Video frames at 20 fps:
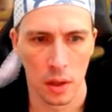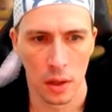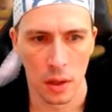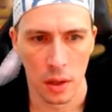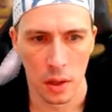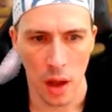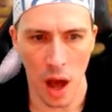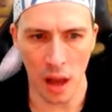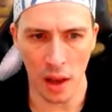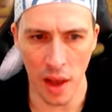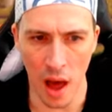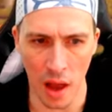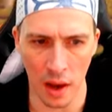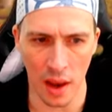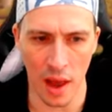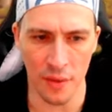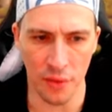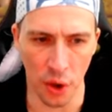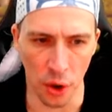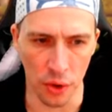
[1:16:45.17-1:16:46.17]
I
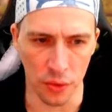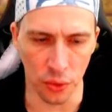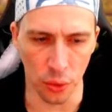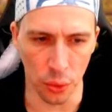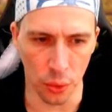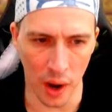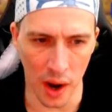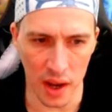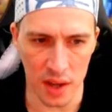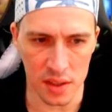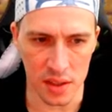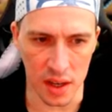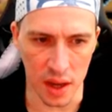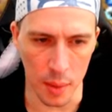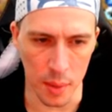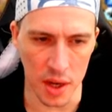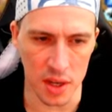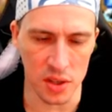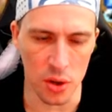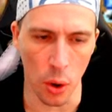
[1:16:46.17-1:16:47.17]
love oval racing. I
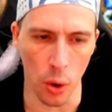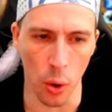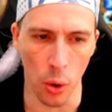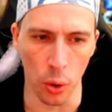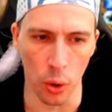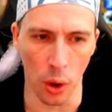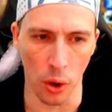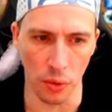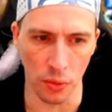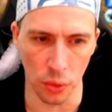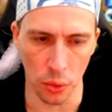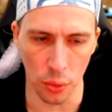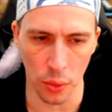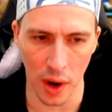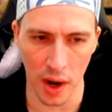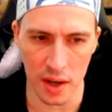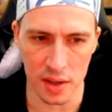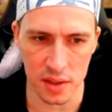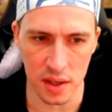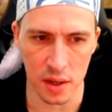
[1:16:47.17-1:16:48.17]
mean, it's not all oval
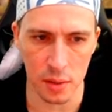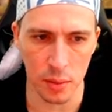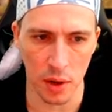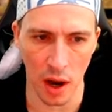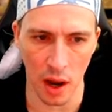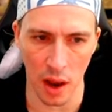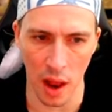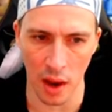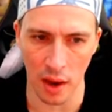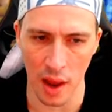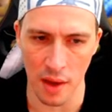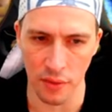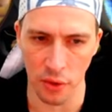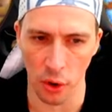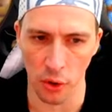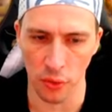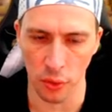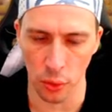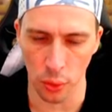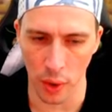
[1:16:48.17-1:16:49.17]
racing, but I love
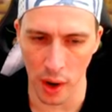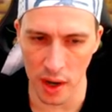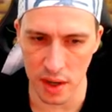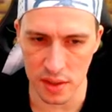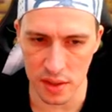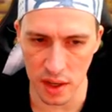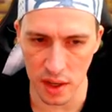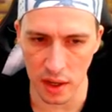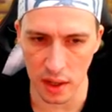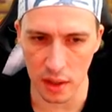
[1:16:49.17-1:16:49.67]
oval racing.